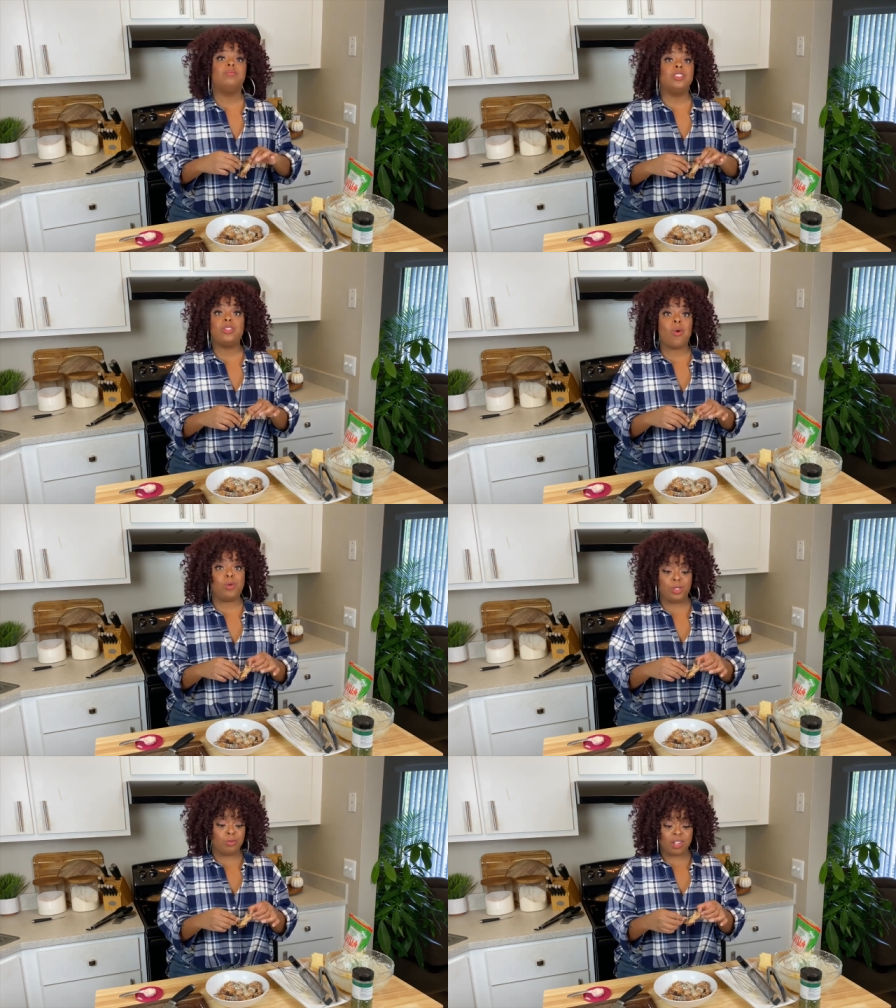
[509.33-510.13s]
This don't
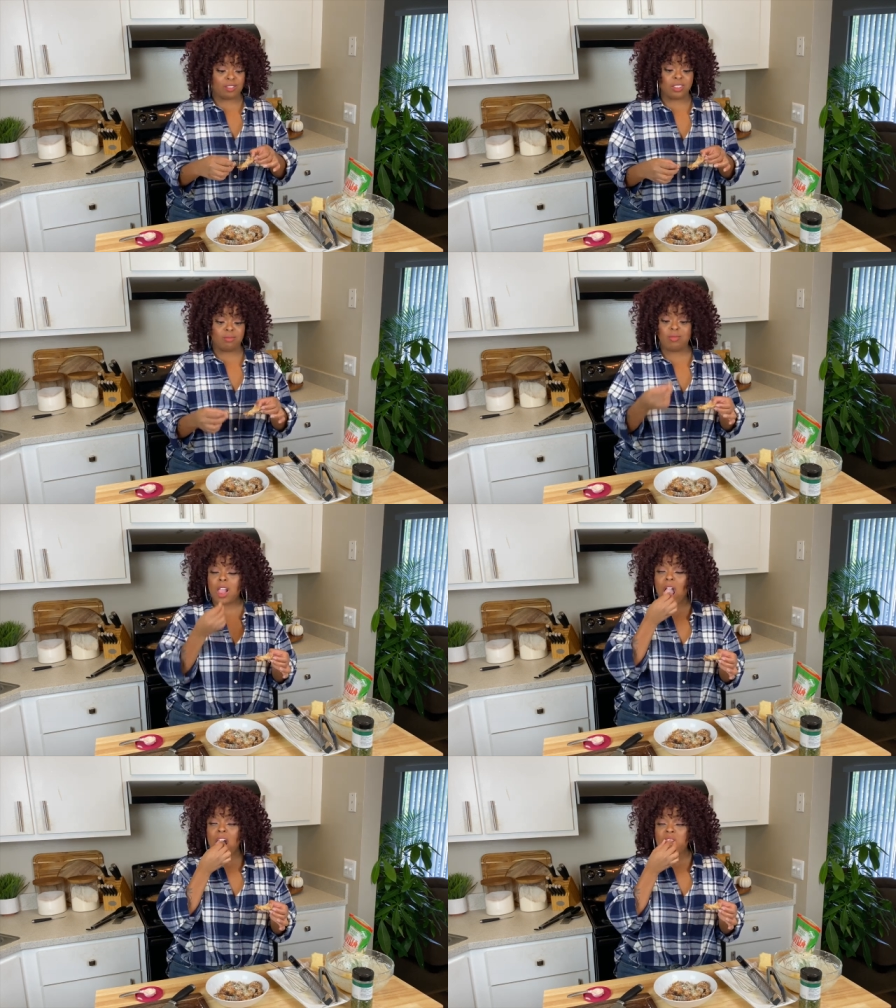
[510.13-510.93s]
owe you nothing.
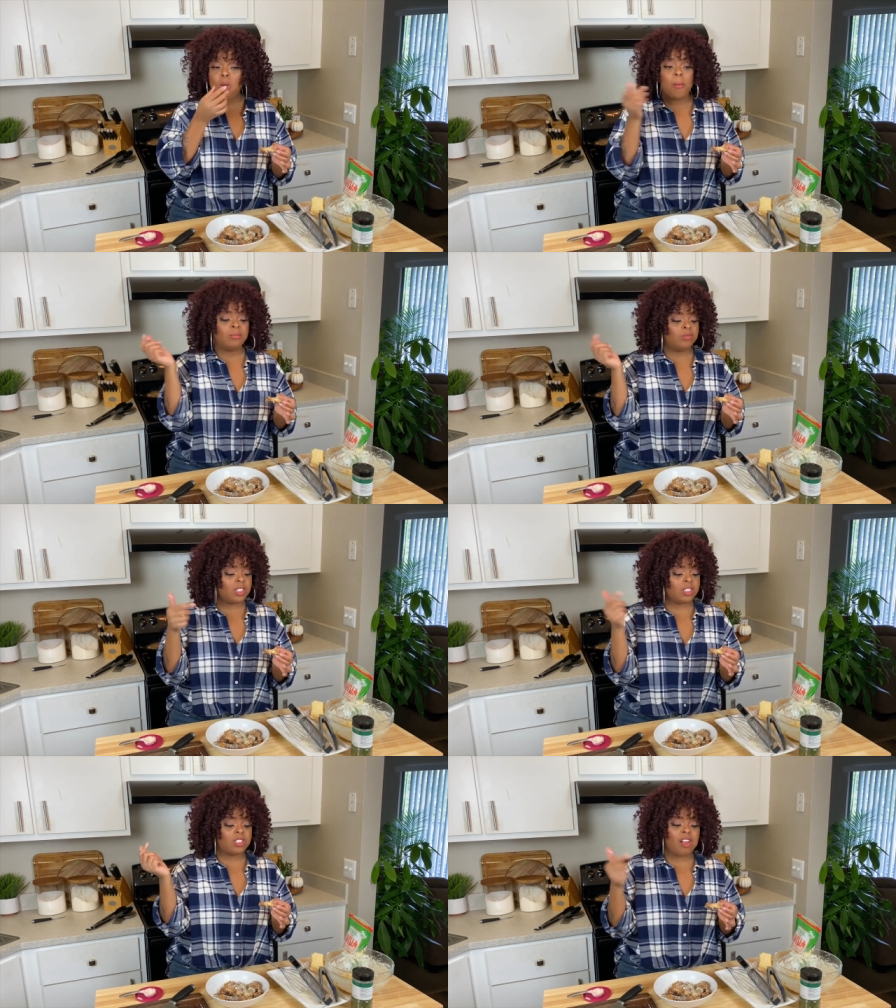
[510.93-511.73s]

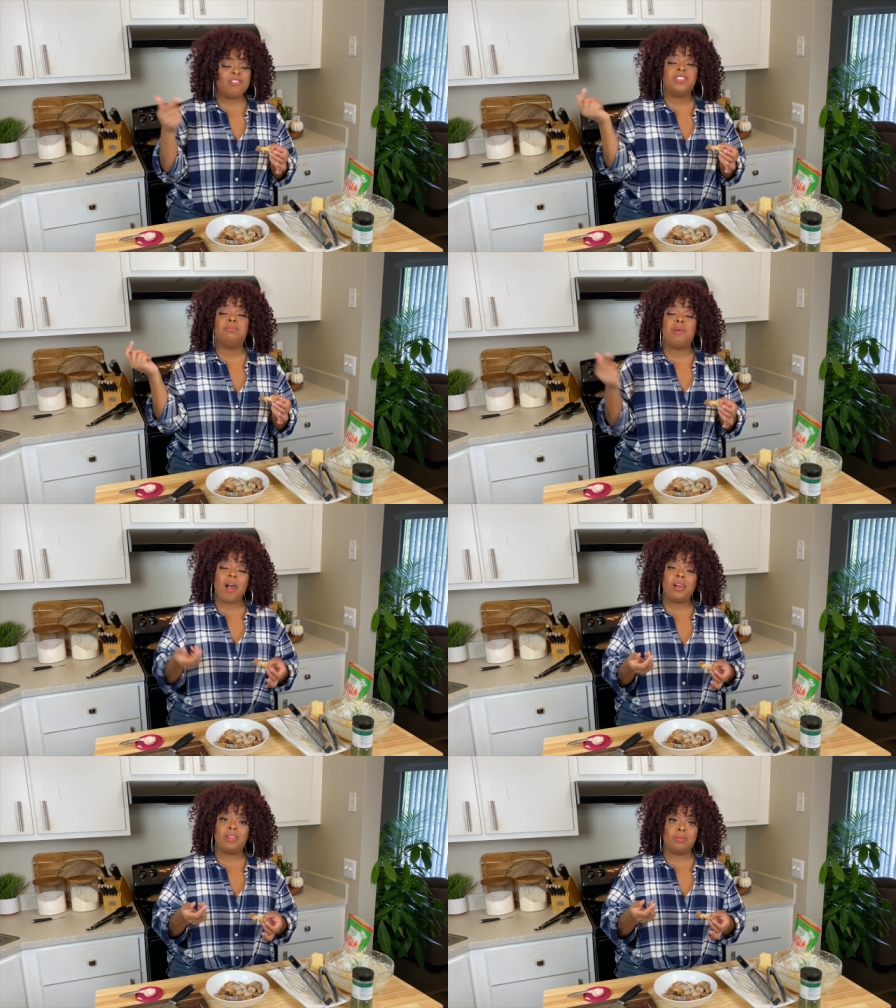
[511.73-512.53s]
This stuff is
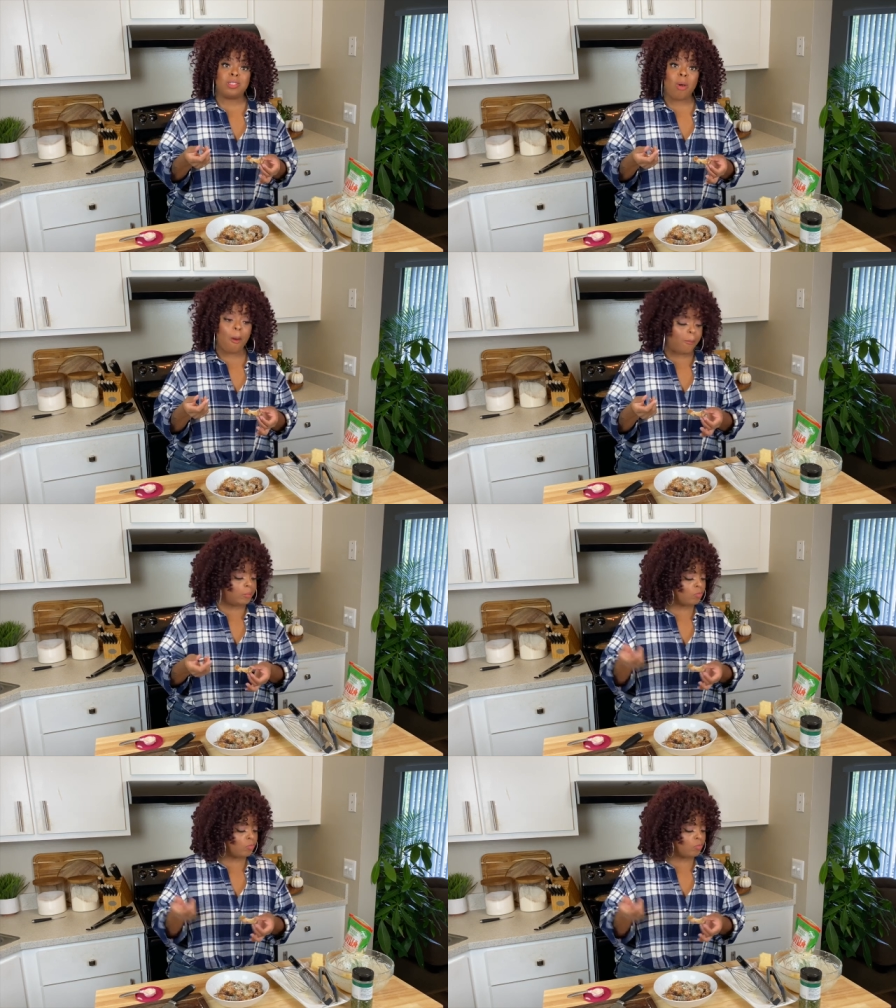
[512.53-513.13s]
bomb, y'all.